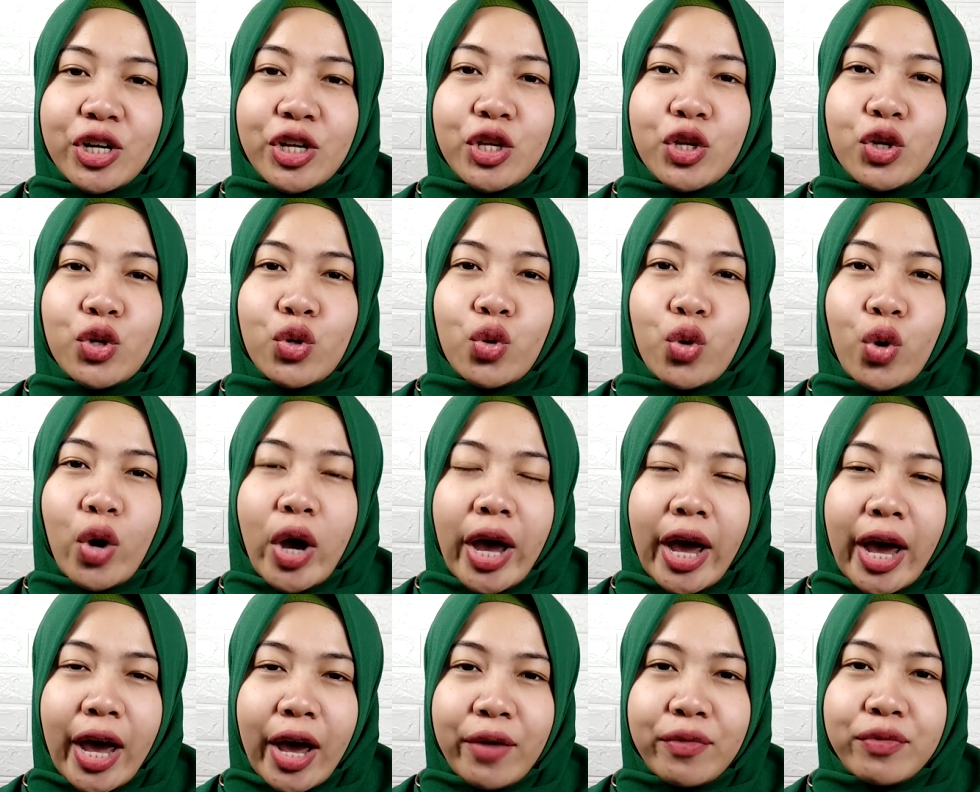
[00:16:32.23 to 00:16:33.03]
you
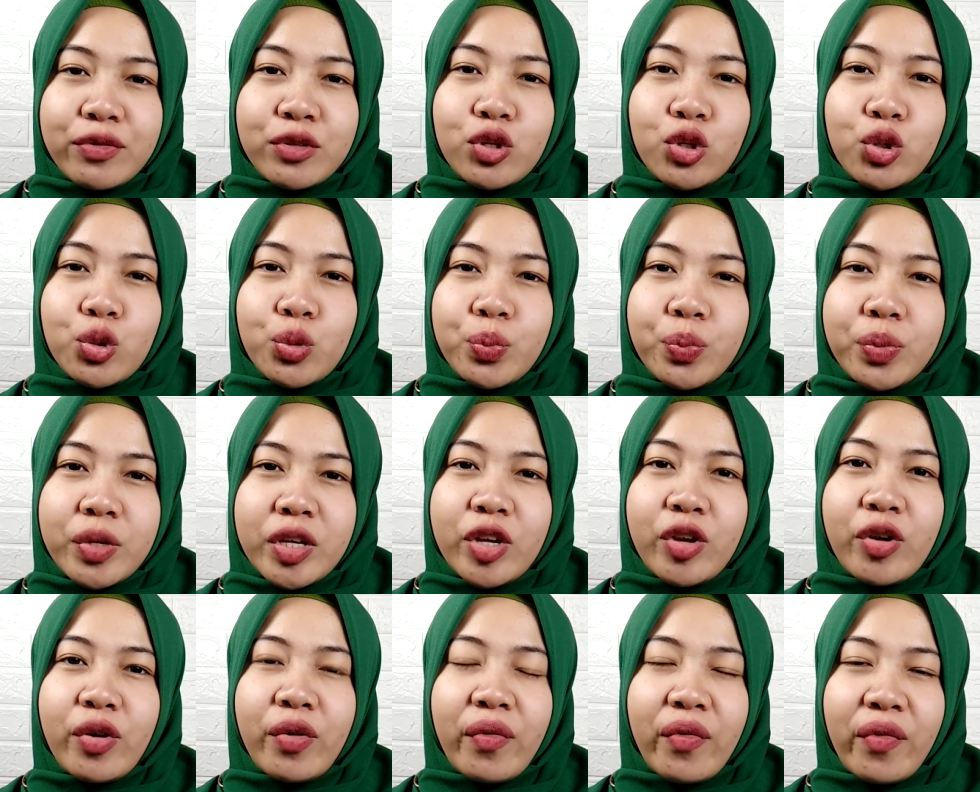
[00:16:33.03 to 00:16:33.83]
have to
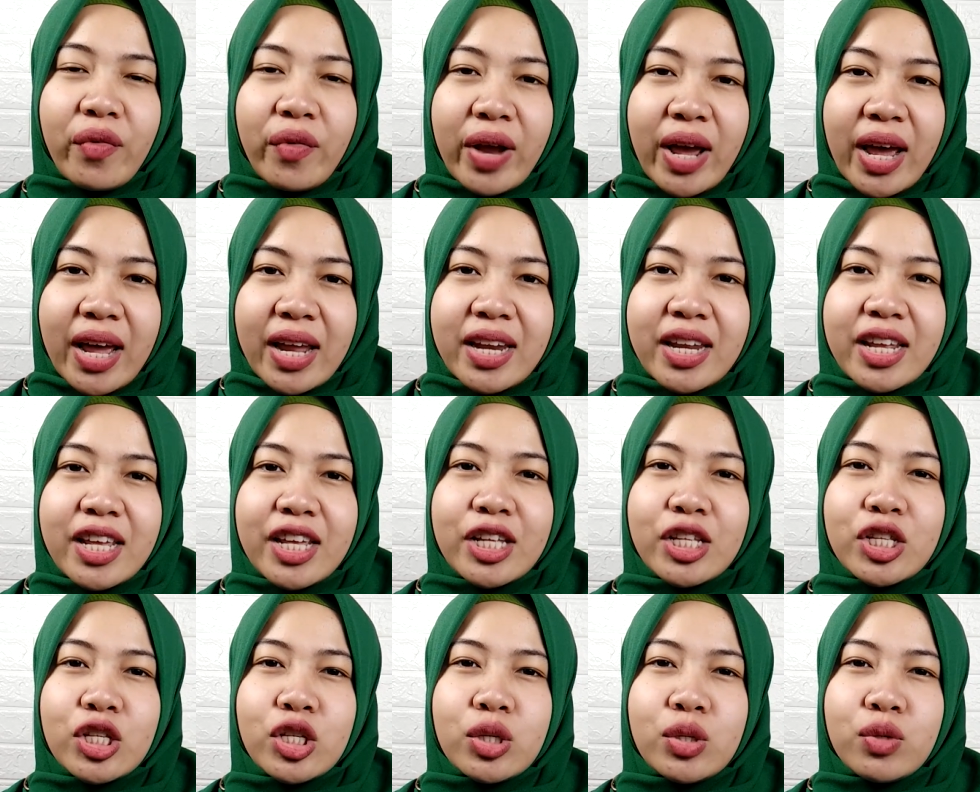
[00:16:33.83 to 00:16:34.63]
be
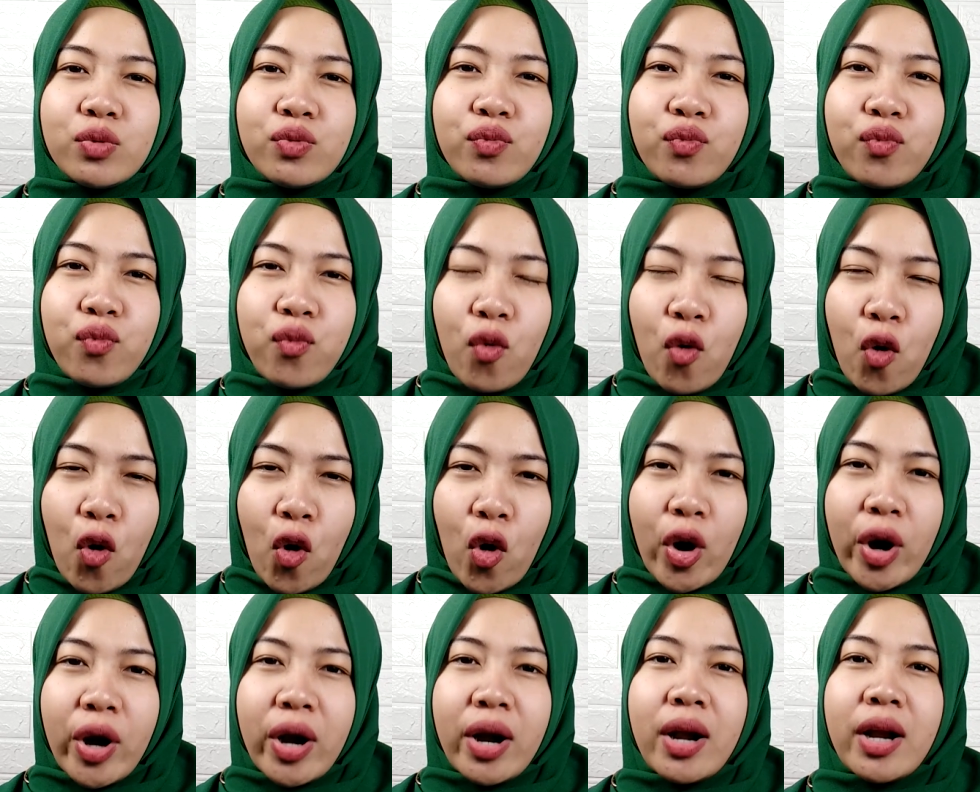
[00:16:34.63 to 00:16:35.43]
ready
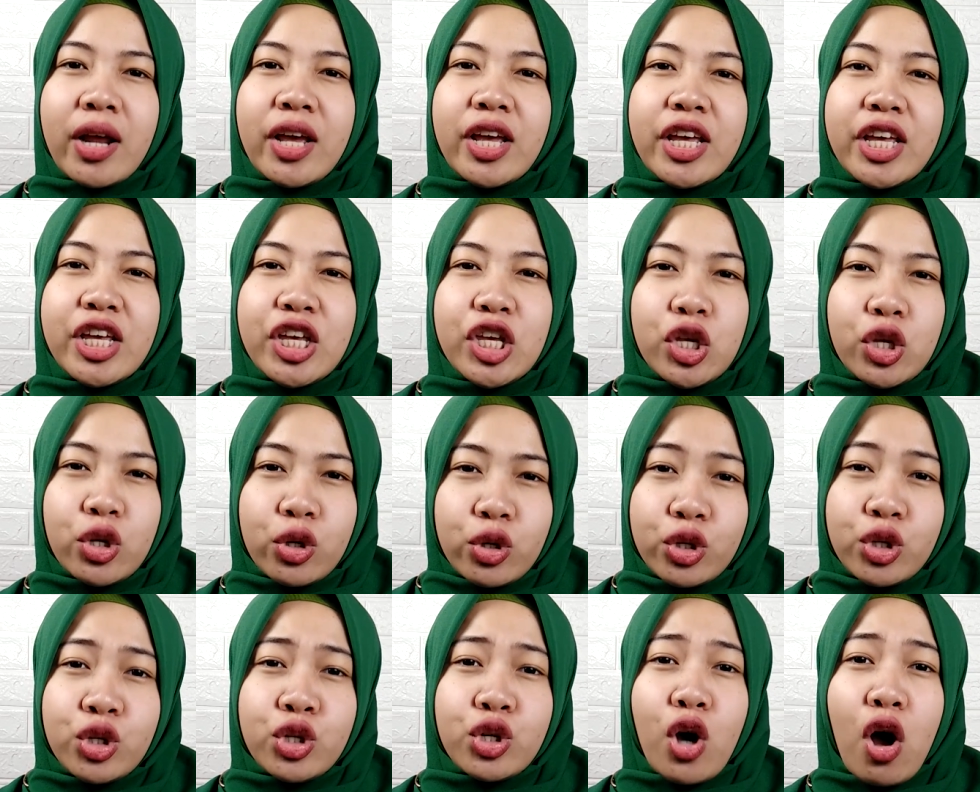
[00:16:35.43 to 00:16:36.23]
for a
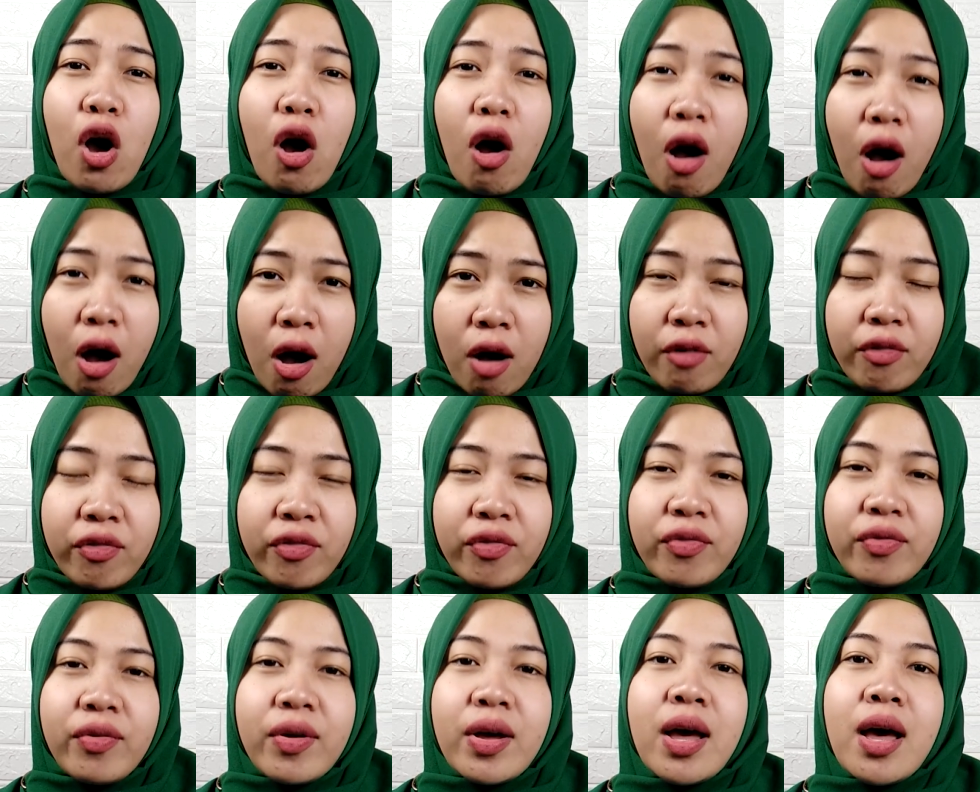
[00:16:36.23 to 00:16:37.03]
huge
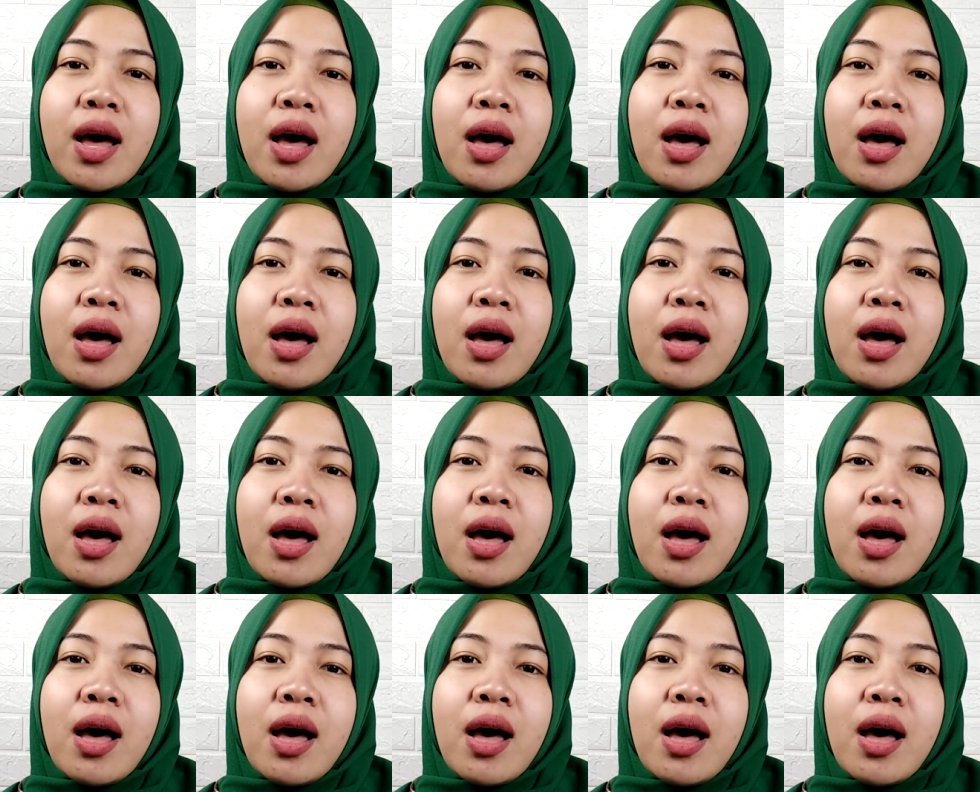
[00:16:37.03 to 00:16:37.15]
of